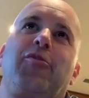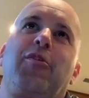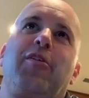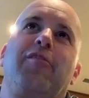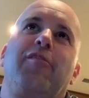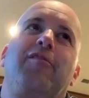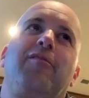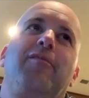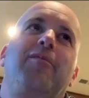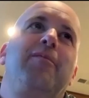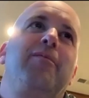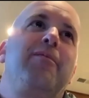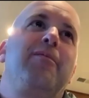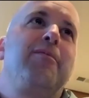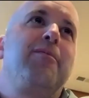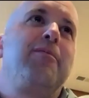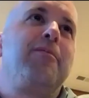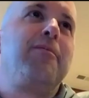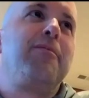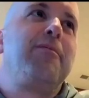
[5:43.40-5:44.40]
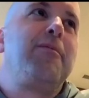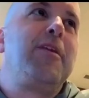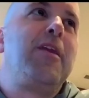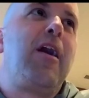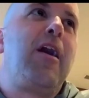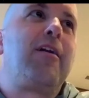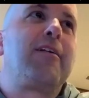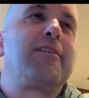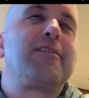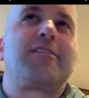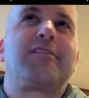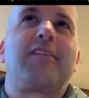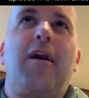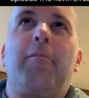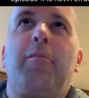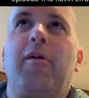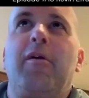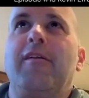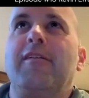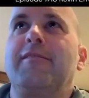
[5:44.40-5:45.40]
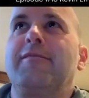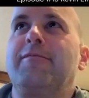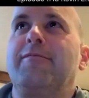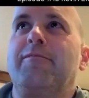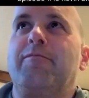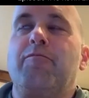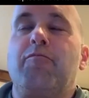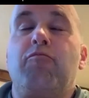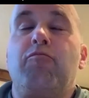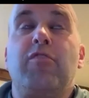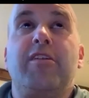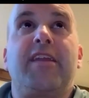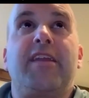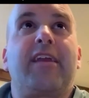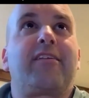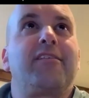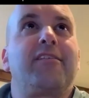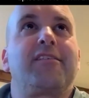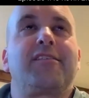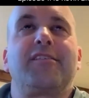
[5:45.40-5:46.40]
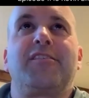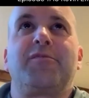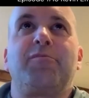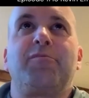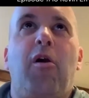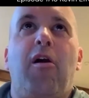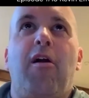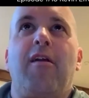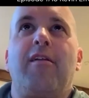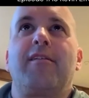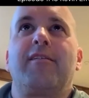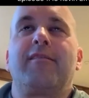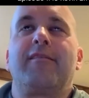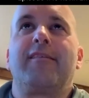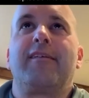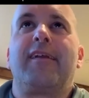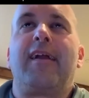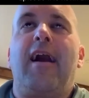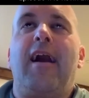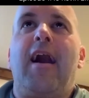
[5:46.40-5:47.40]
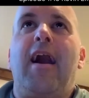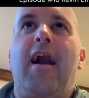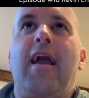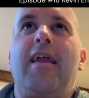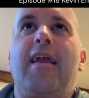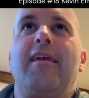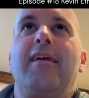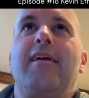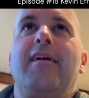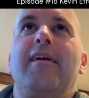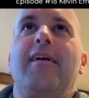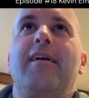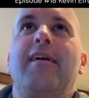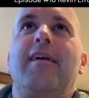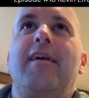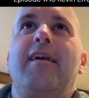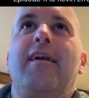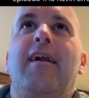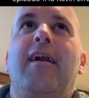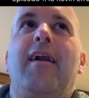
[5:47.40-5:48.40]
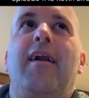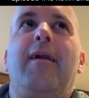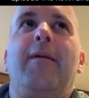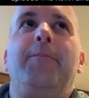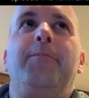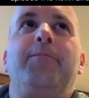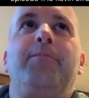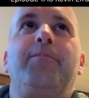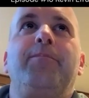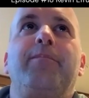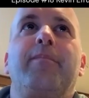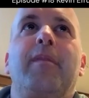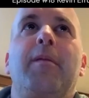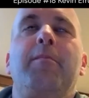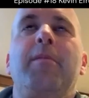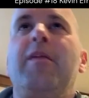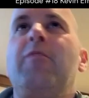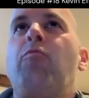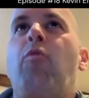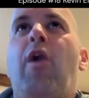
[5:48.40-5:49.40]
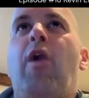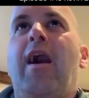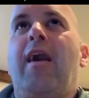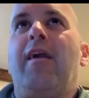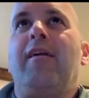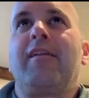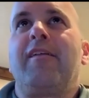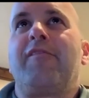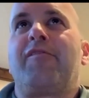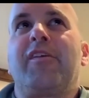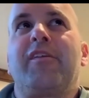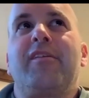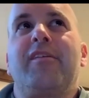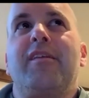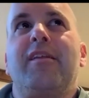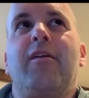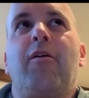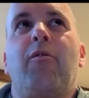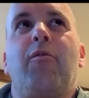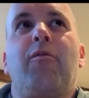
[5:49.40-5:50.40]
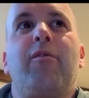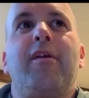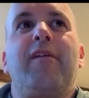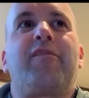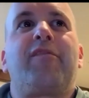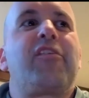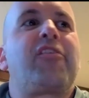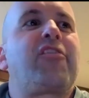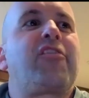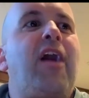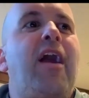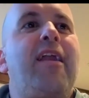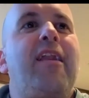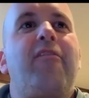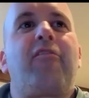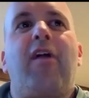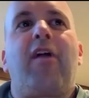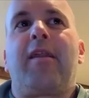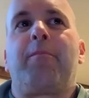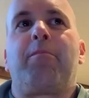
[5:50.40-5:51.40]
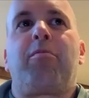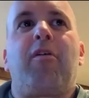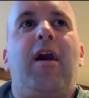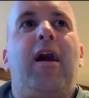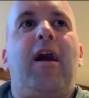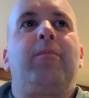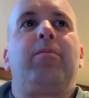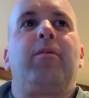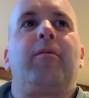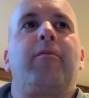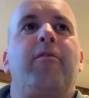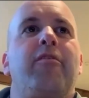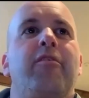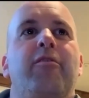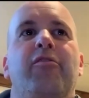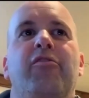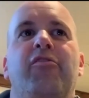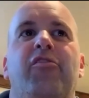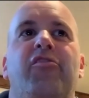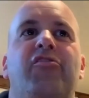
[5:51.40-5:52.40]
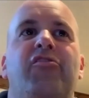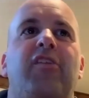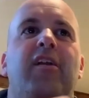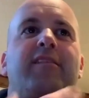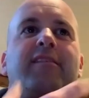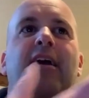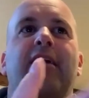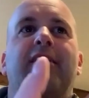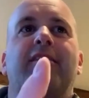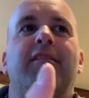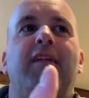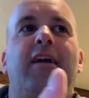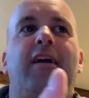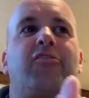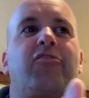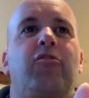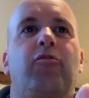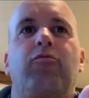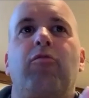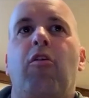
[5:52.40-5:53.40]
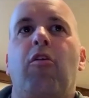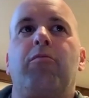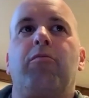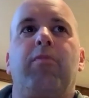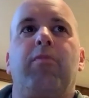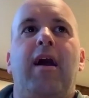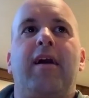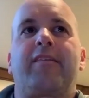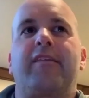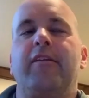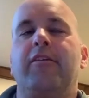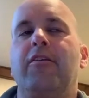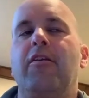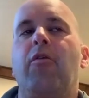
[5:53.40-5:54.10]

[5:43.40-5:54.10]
sort of young, stubborn, ridiculously smart guy. Meanwhile, if the, you know, if the site ever had a problem or there was a technological roadblock that